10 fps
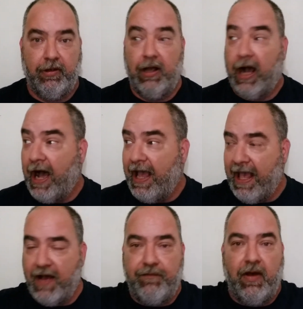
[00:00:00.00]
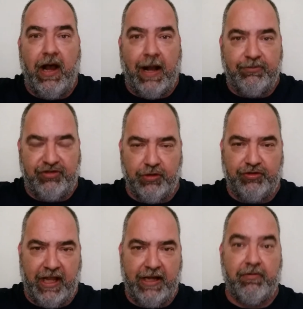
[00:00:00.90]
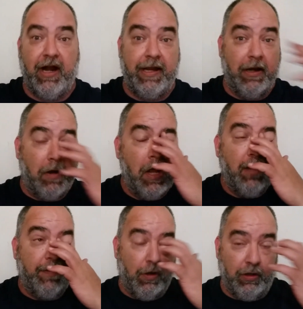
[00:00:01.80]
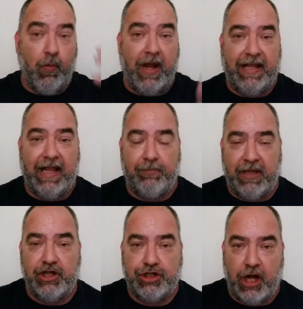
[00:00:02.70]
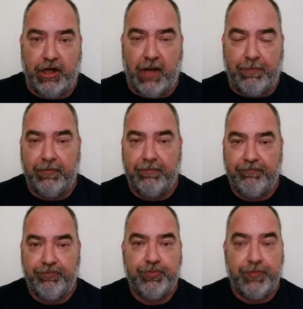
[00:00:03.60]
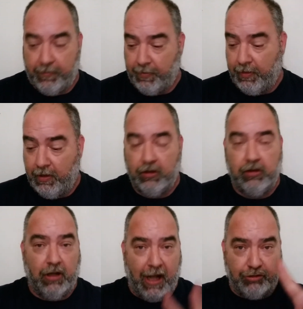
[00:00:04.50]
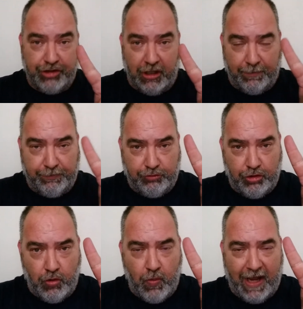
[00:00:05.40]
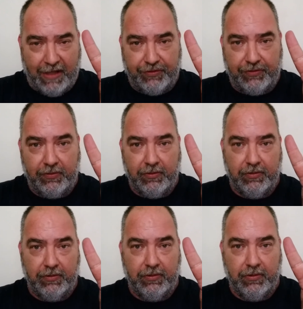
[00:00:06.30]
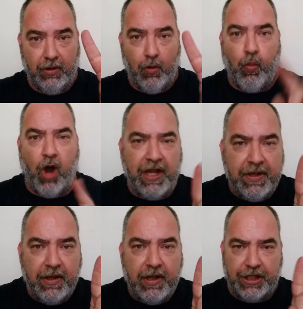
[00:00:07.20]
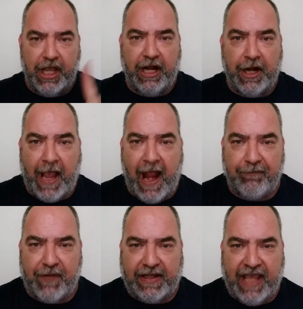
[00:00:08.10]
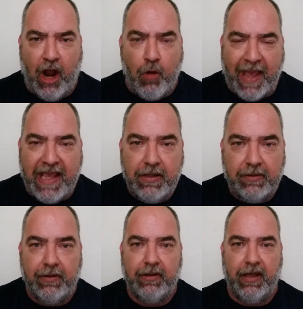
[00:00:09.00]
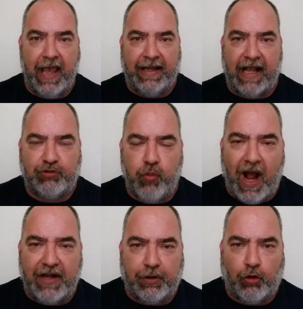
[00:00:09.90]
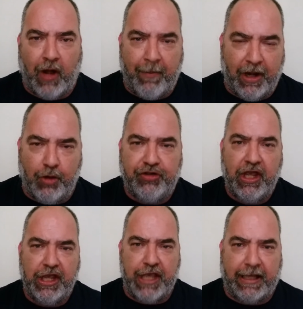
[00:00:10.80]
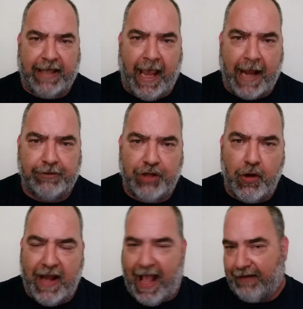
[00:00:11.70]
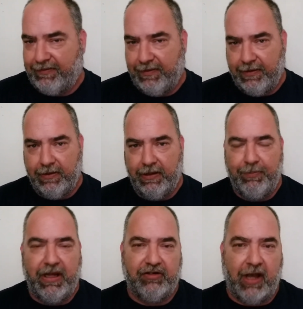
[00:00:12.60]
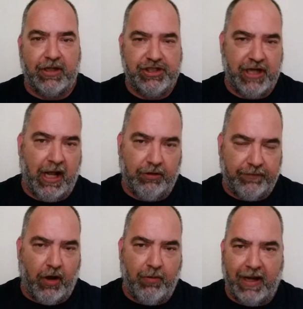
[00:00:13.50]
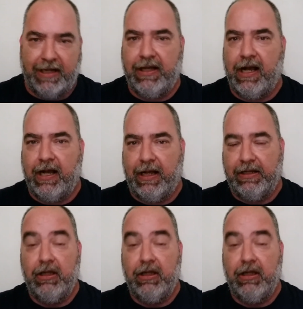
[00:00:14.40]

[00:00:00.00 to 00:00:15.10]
I have. I'm still standing right here. The only way to get me to shut up, I'll shut up two ways. One, you're going to have to kill me. And guess what, criminals? You can't do that because I'm a child of Almighty God.